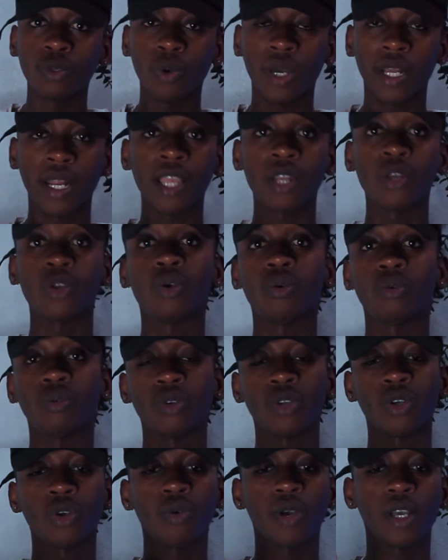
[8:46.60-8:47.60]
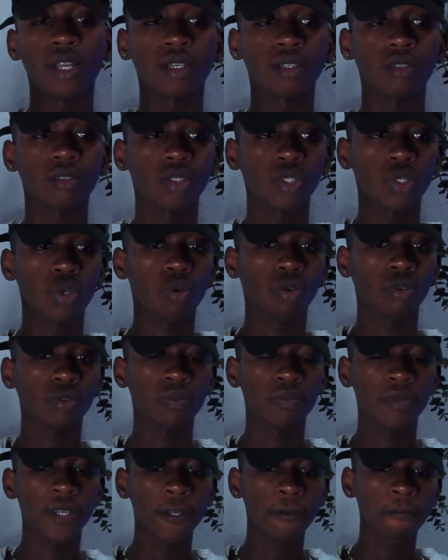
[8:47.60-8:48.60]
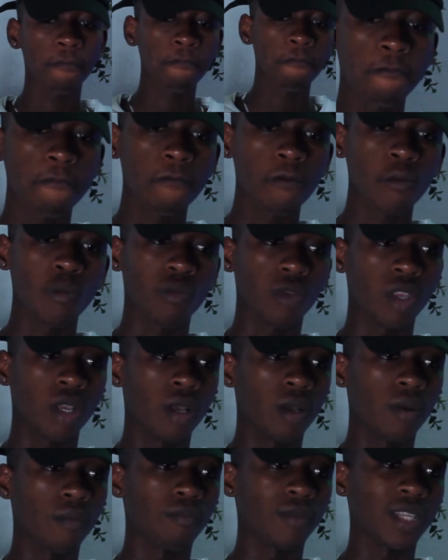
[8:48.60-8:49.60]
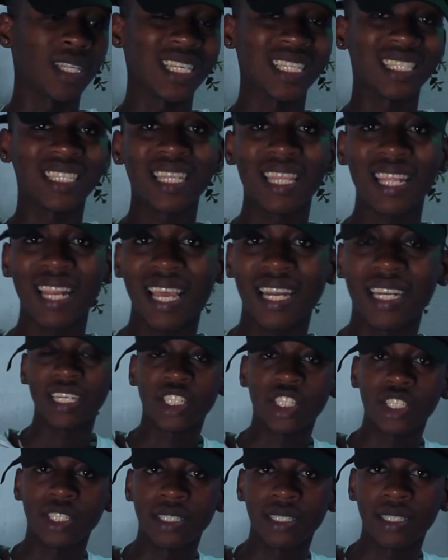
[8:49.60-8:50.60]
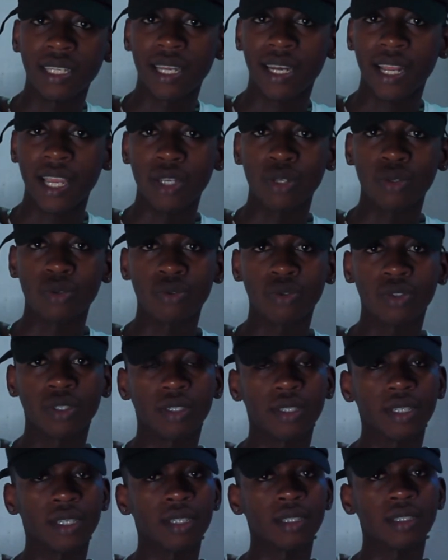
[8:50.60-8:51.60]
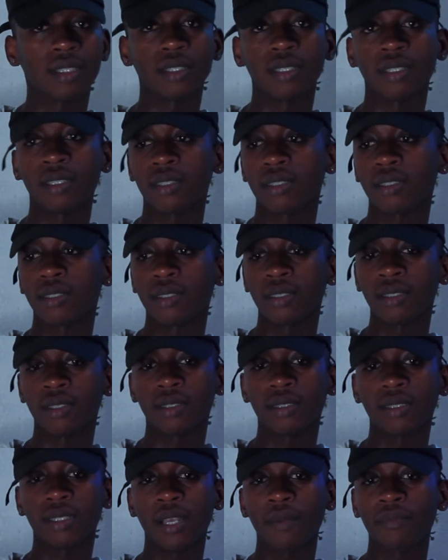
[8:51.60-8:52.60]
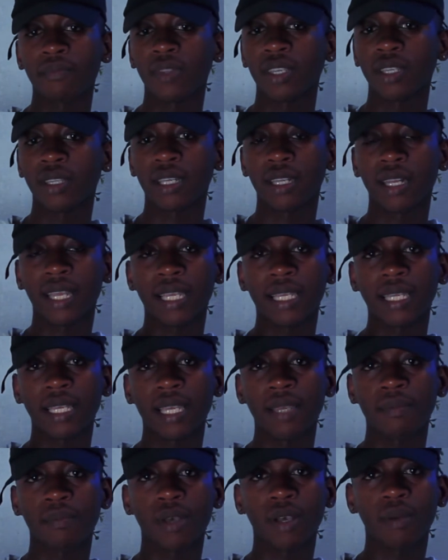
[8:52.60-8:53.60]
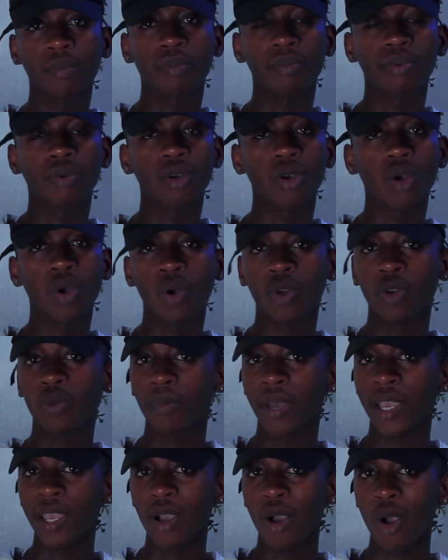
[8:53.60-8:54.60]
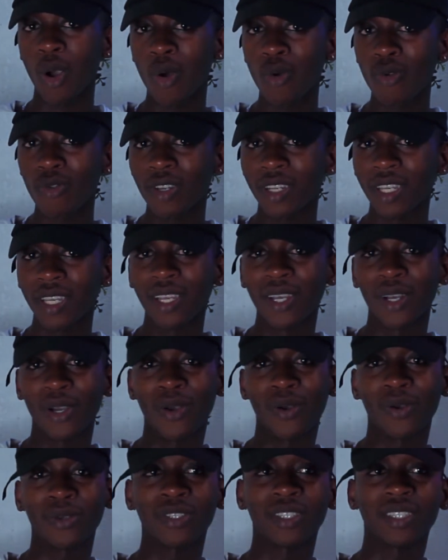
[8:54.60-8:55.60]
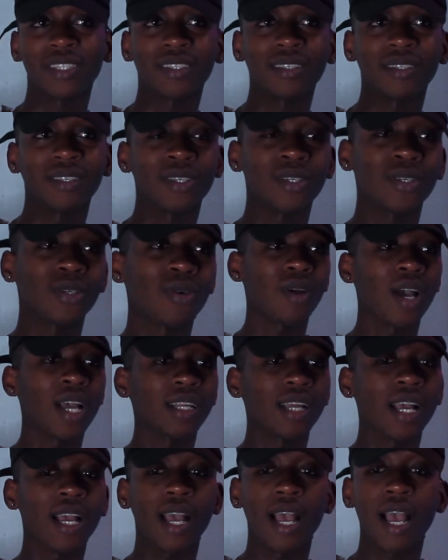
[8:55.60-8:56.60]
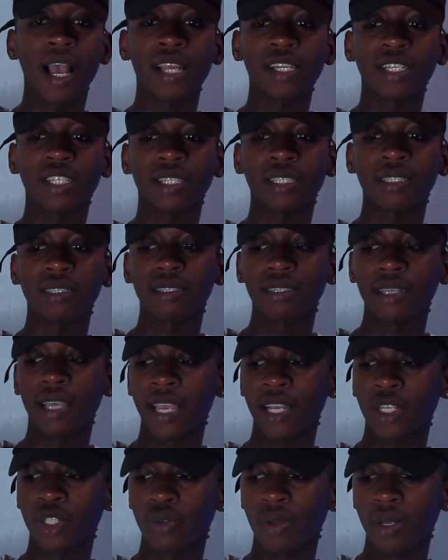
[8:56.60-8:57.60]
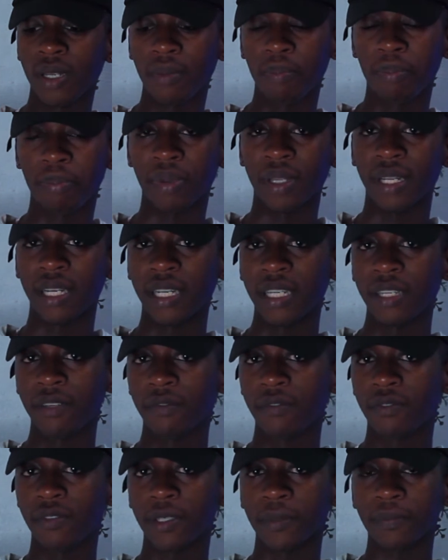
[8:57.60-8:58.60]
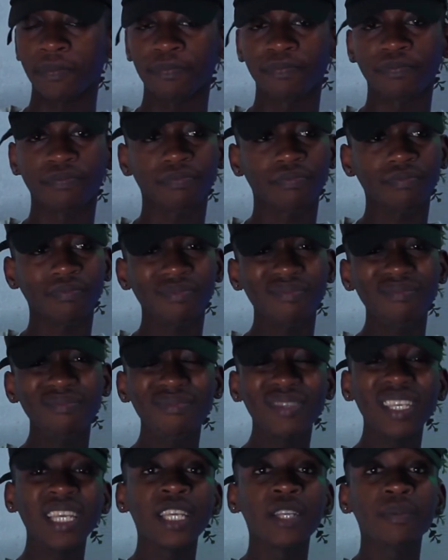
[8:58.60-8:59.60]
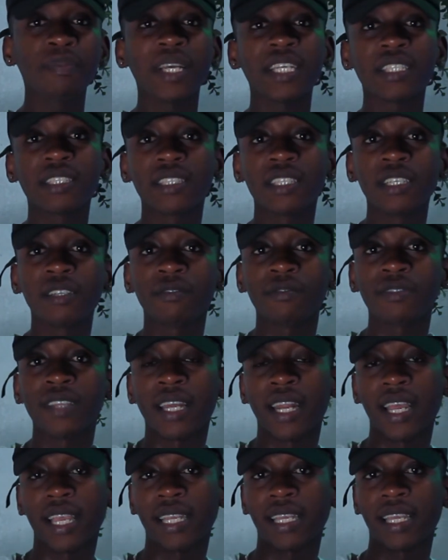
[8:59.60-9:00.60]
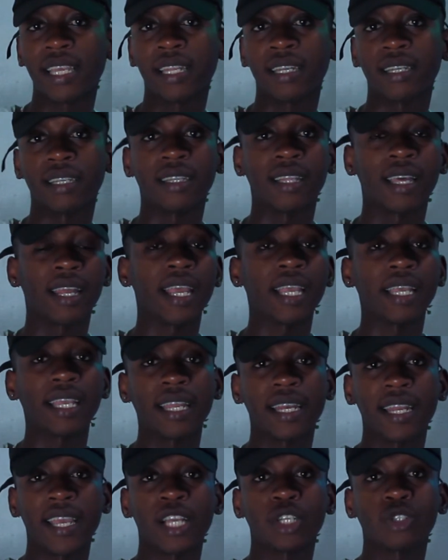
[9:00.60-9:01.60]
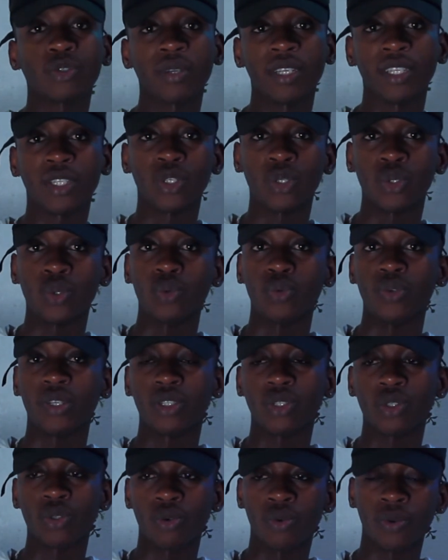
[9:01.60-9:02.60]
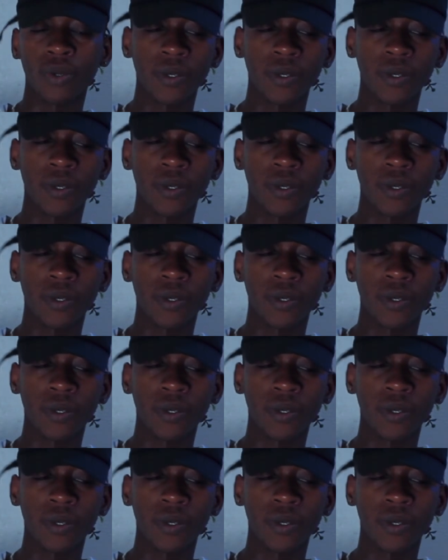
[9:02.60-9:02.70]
what I know. No one taught me um the strategy that I use. It's it's, it's something that I came up on my own, because you know I, I i just actually believe in myself that i can that i can actually do it. So